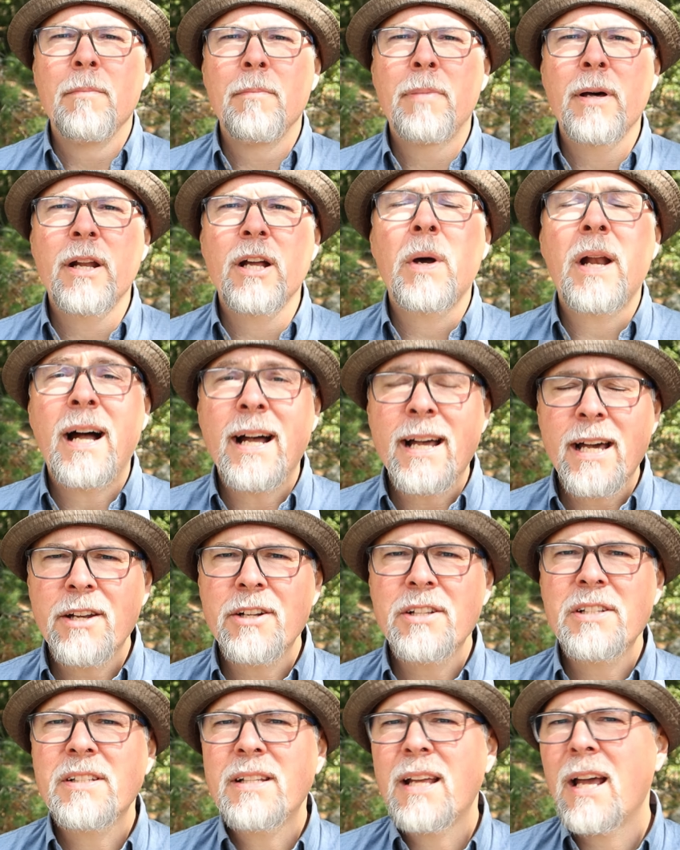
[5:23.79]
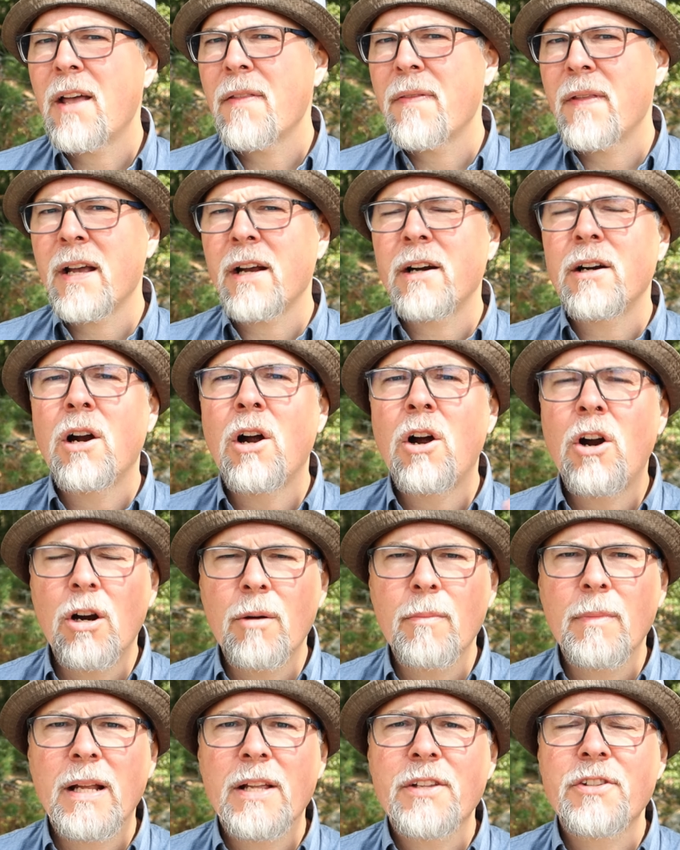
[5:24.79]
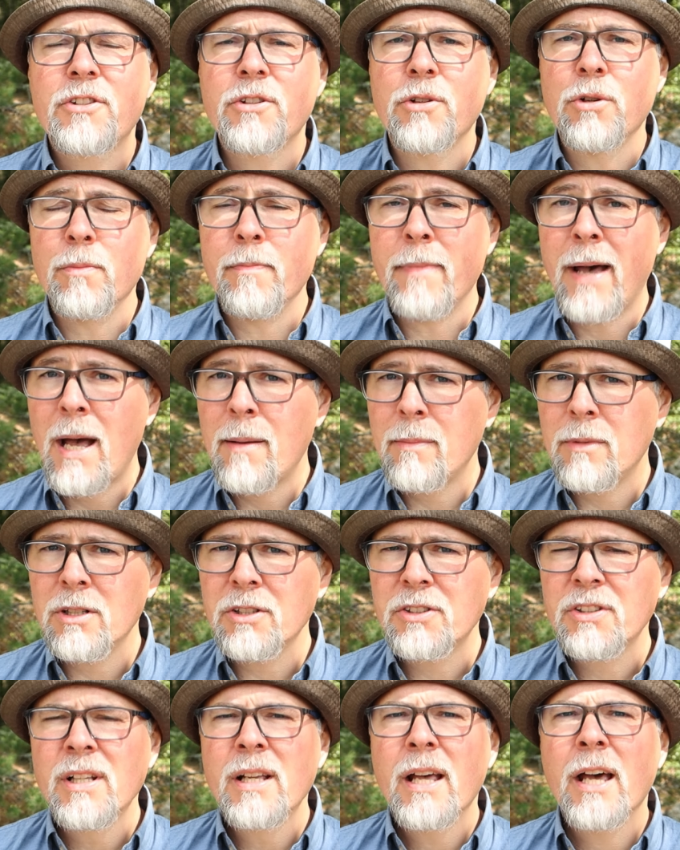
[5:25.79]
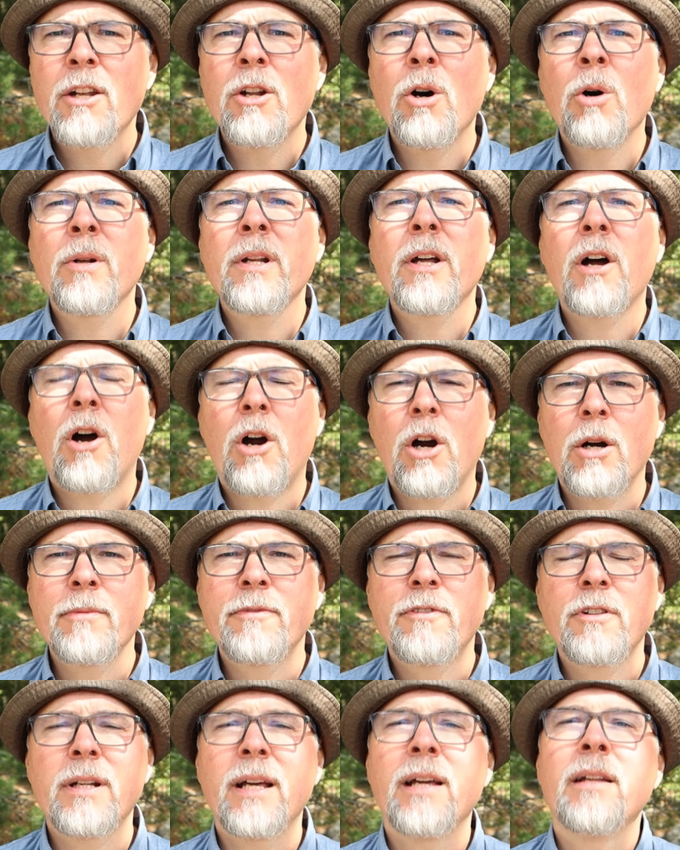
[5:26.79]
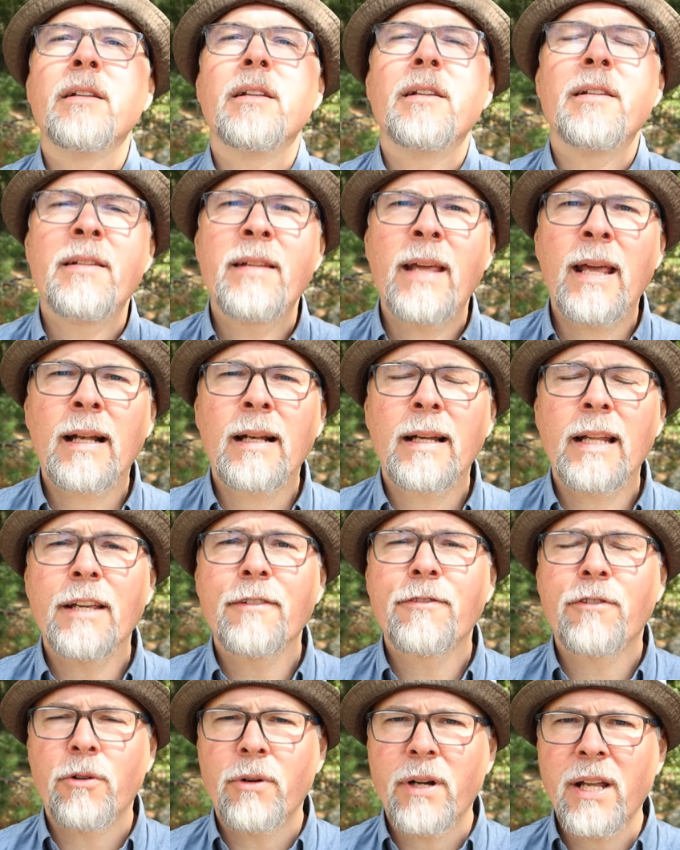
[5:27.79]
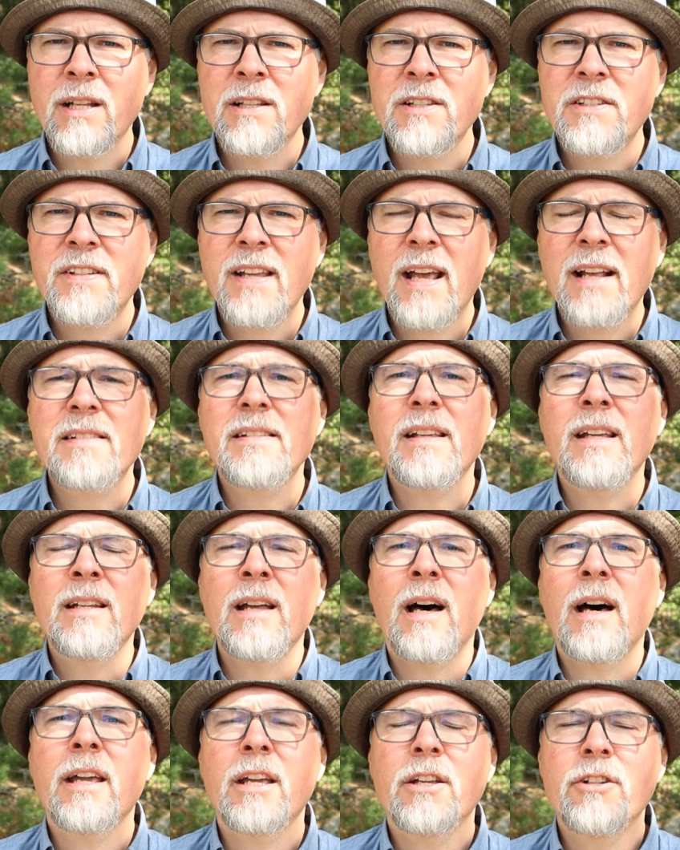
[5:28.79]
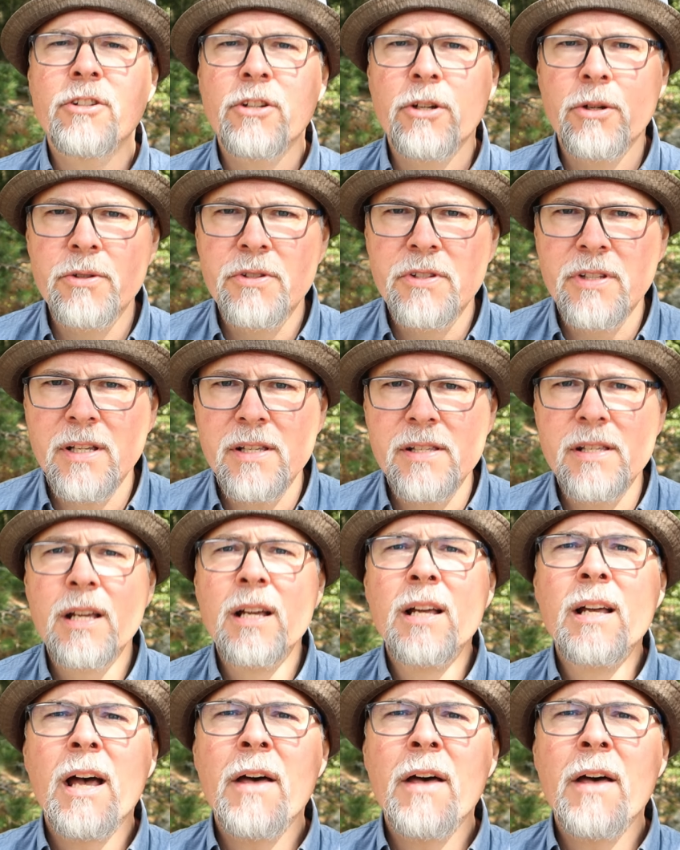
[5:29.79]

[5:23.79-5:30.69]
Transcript: But what I understand, they are harmless to mammals and only harmful and deadly for insects in higher doses.